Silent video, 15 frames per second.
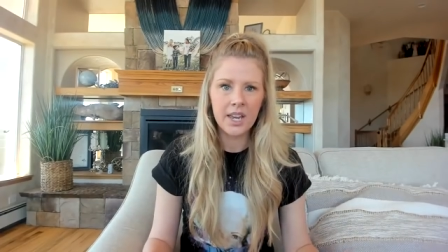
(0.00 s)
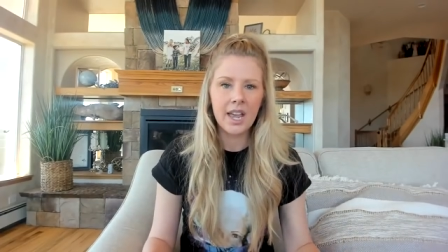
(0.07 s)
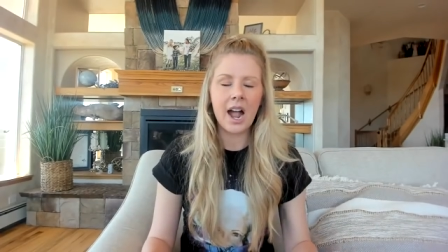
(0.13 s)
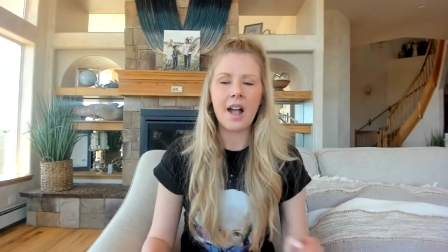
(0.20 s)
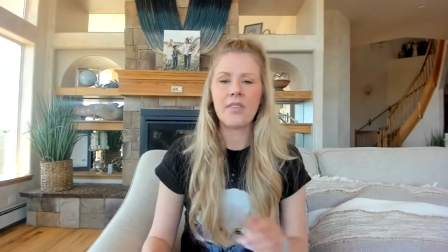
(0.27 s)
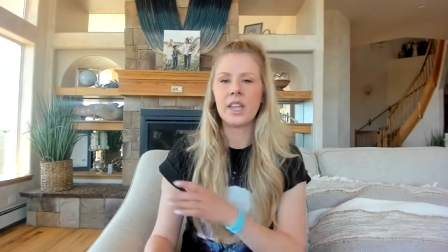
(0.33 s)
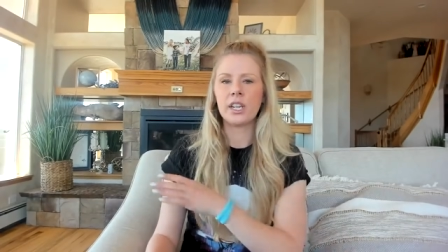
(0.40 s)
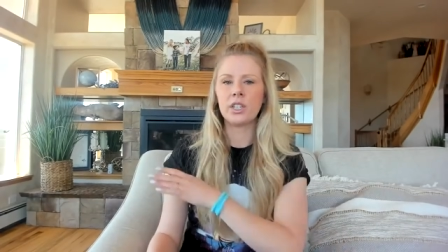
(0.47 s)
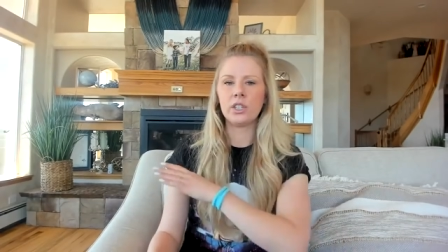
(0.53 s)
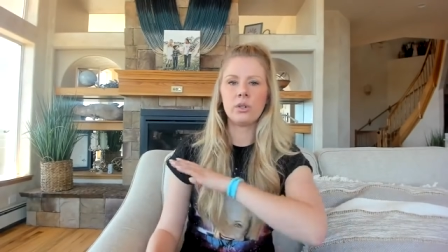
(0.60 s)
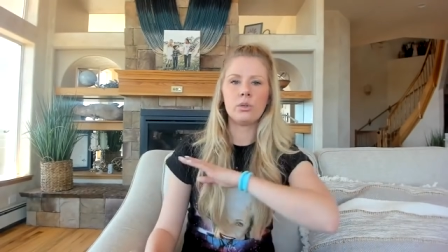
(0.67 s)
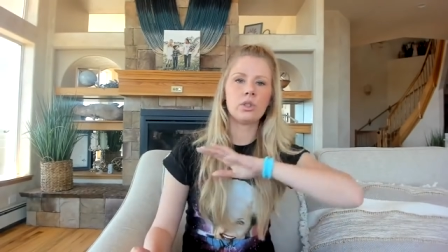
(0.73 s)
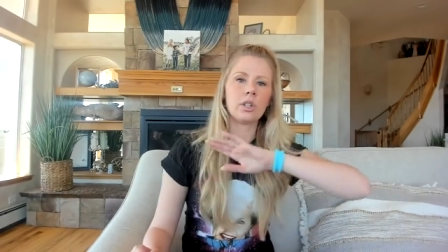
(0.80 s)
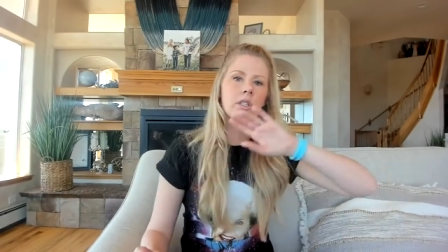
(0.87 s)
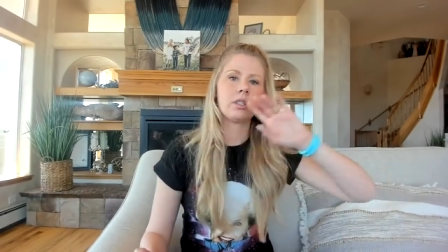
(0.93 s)
and then you
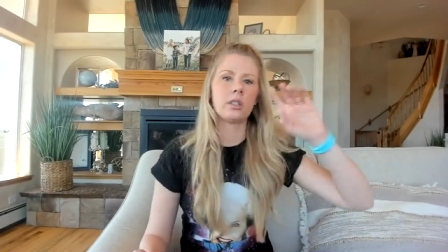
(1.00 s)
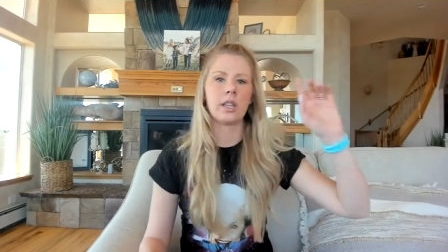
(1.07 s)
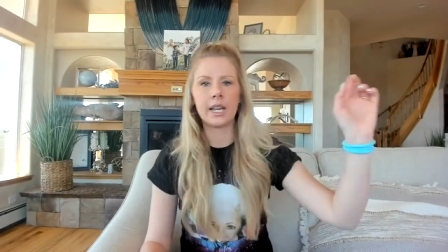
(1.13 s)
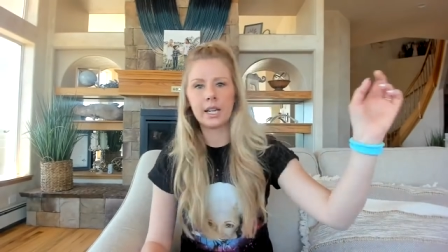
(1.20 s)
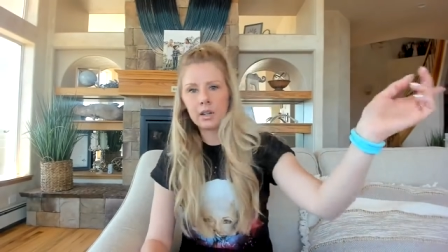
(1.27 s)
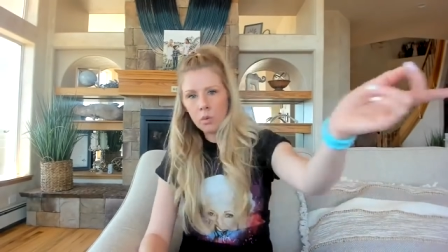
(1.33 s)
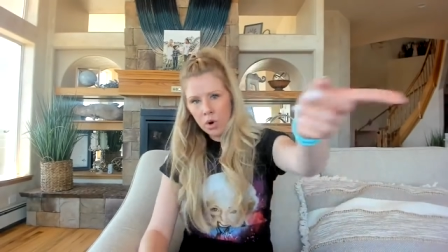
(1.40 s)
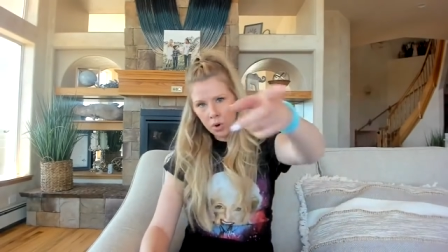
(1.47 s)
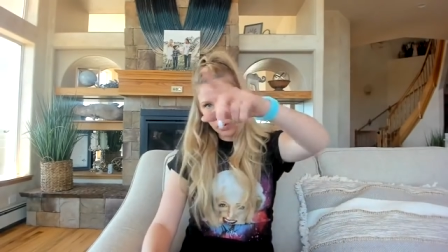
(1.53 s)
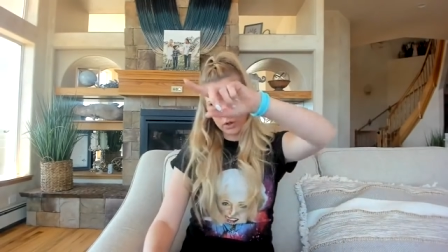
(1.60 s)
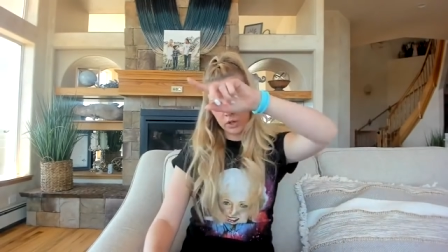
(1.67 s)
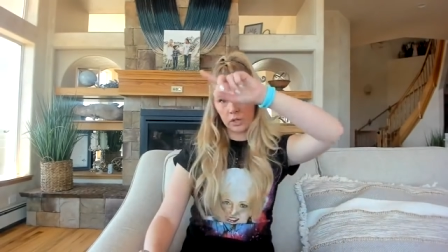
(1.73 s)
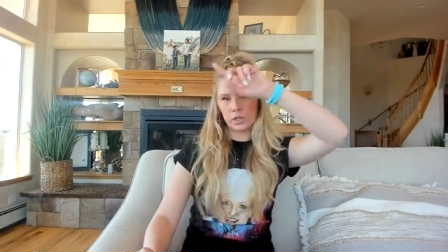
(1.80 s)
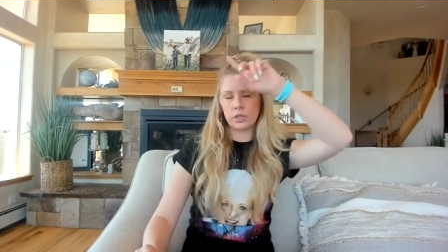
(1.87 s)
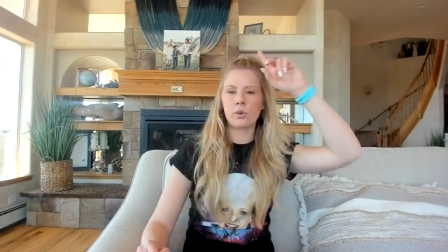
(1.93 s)
just like
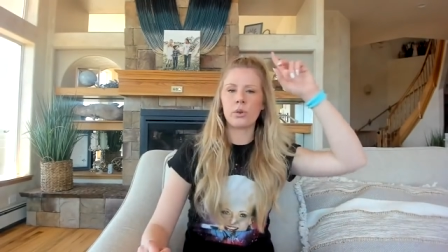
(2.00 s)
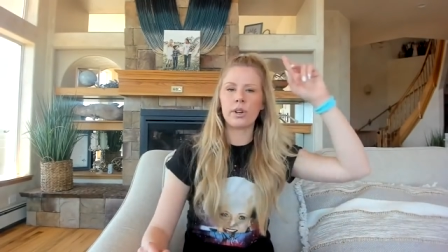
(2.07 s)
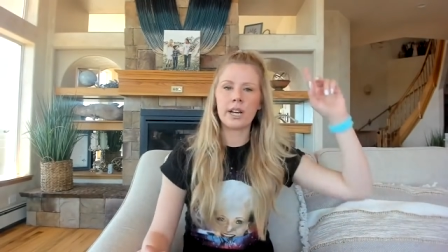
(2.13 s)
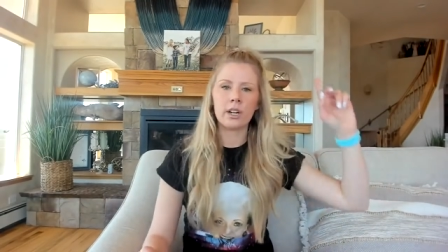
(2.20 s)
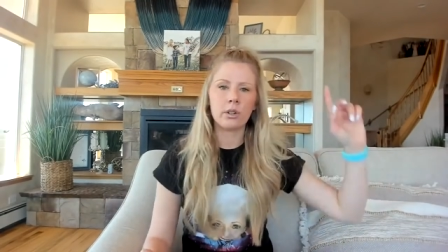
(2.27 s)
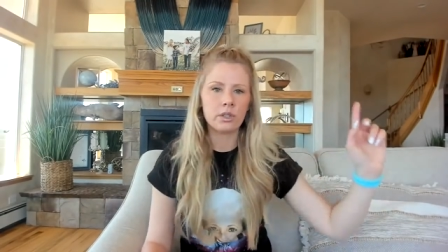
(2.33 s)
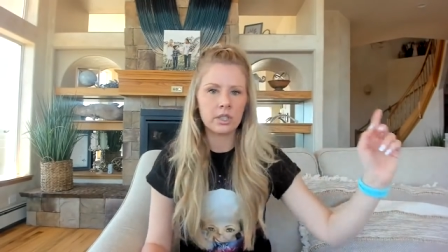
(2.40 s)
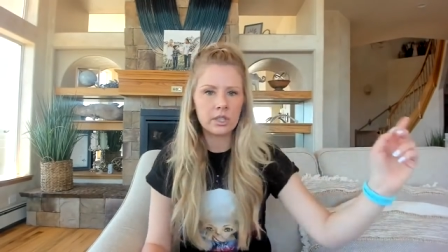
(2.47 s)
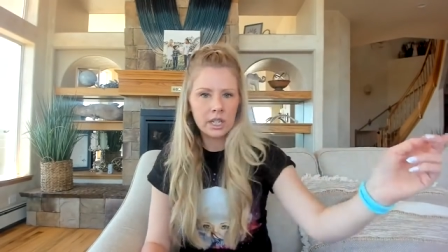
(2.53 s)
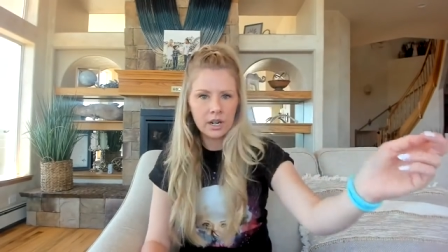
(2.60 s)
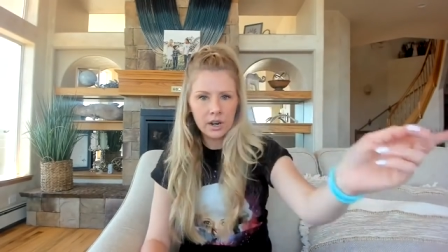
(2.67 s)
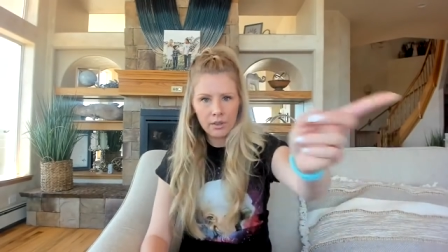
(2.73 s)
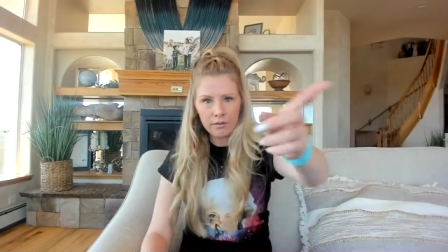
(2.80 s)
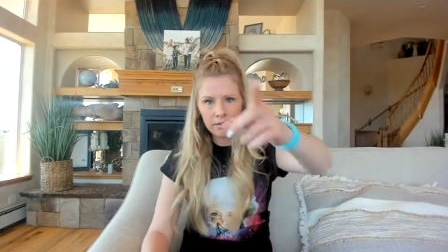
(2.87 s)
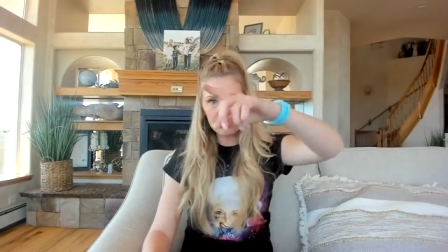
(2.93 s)
you're a tornado just
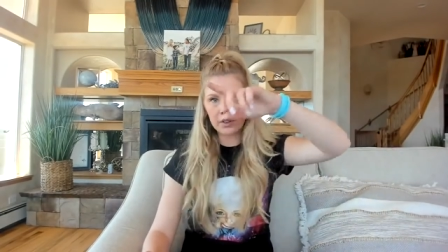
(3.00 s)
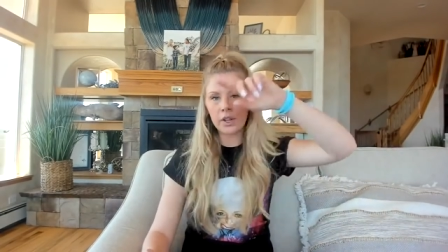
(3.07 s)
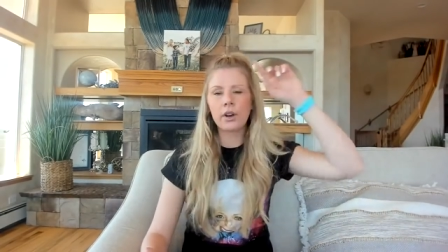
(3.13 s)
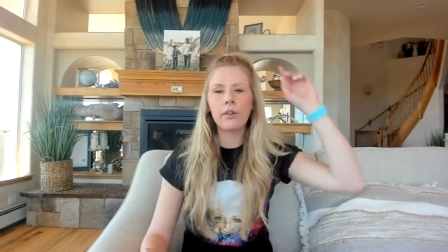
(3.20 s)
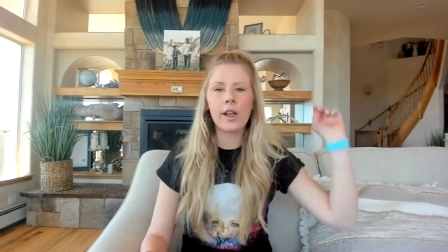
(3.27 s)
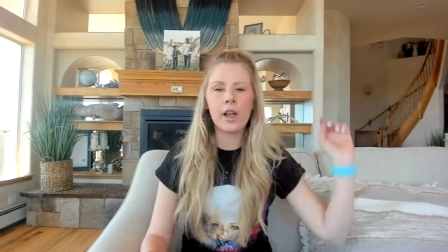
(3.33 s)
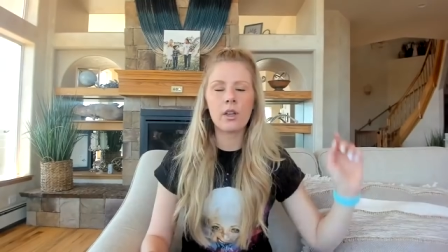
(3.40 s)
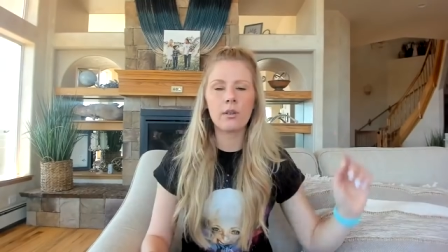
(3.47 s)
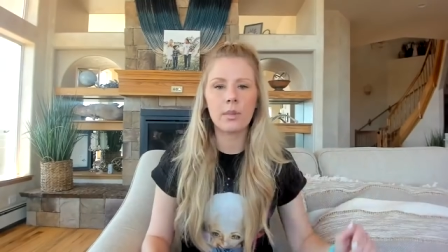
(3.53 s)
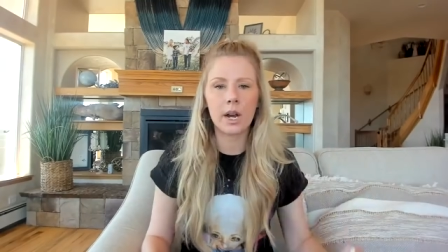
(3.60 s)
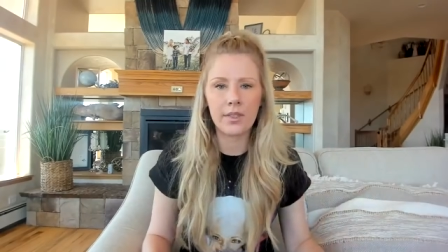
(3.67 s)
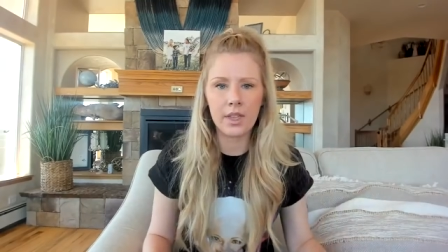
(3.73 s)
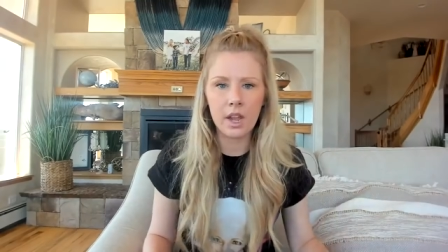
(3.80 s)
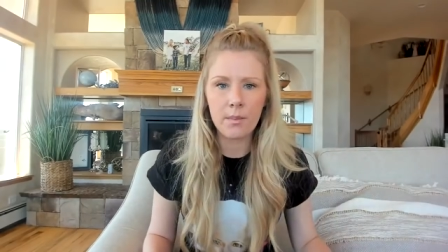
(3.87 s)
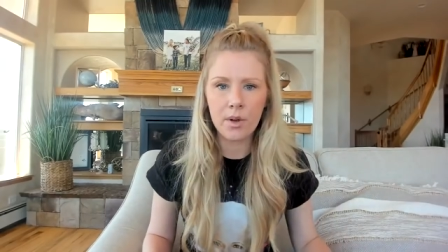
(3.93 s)
getting flung around by
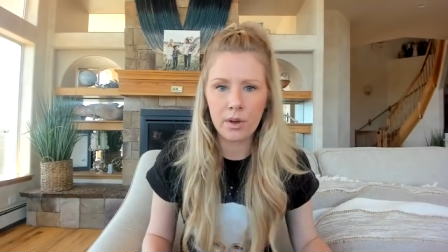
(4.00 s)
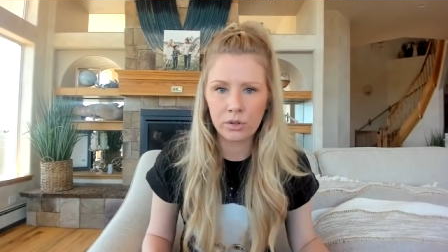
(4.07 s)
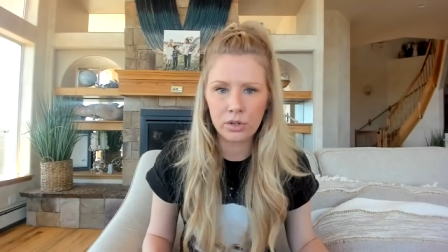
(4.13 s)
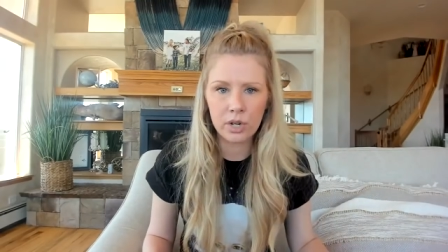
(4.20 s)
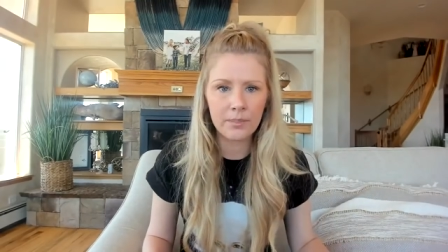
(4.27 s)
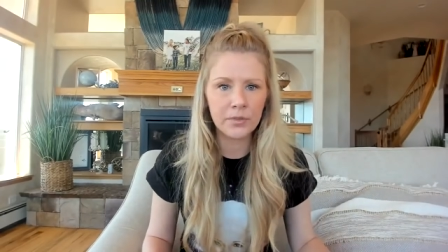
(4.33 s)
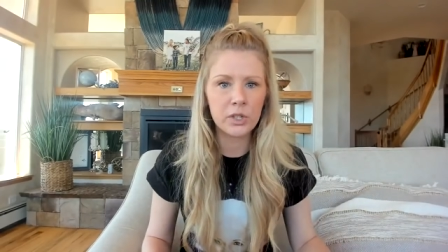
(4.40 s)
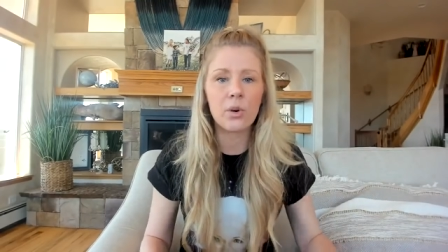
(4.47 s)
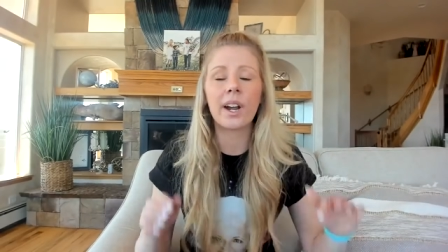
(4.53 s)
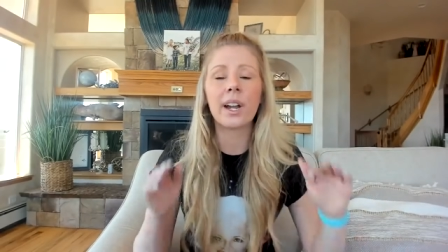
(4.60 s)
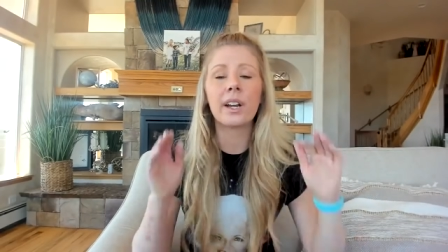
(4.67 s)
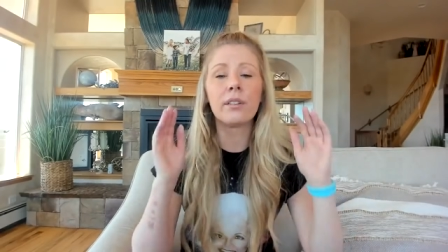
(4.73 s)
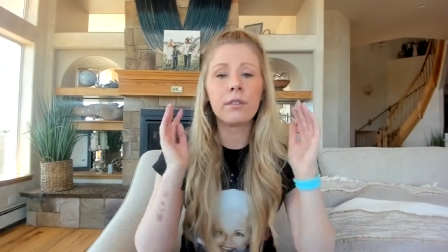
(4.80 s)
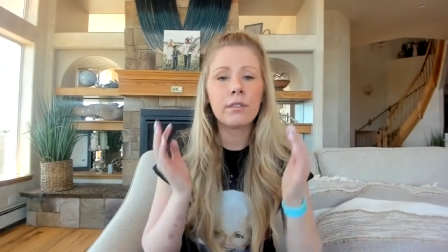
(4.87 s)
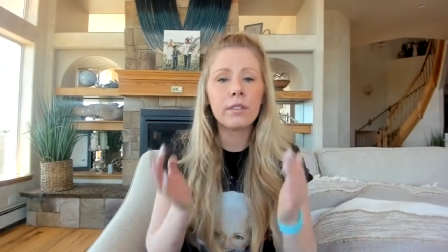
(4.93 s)
the emotion you are
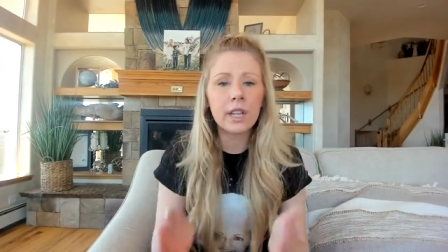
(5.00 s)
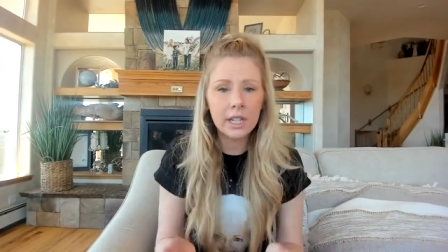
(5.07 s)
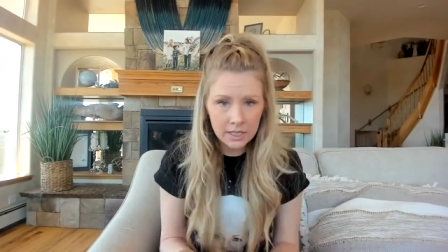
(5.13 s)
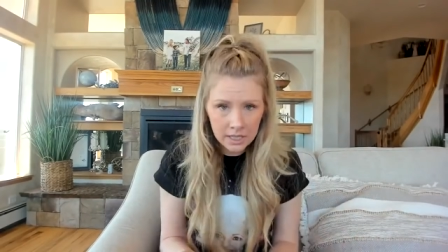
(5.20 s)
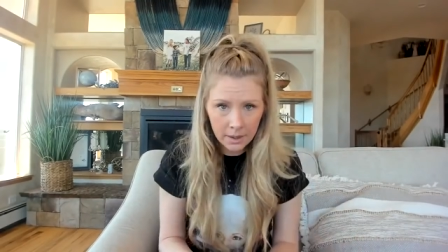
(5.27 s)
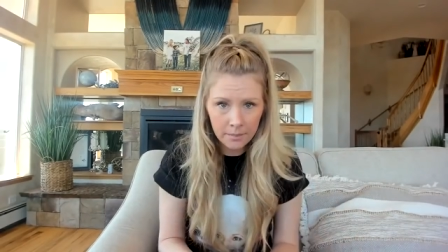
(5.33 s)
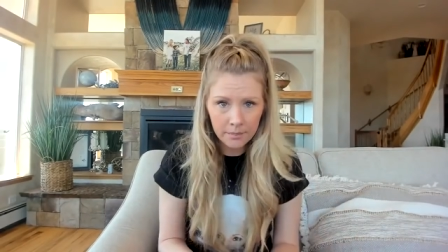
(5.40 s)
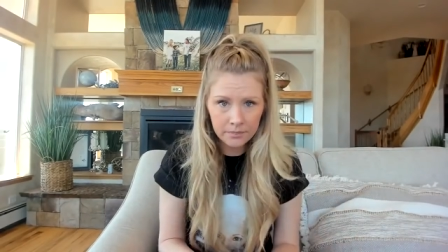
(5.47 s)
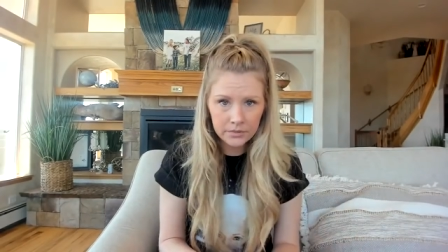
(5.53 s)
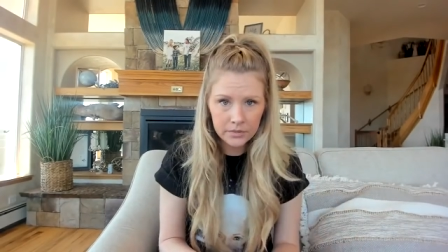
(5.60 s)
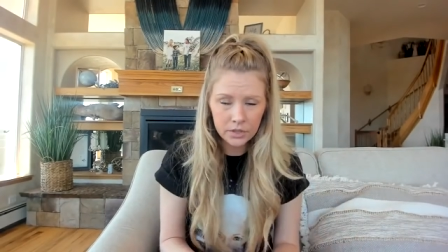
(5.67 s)
a victim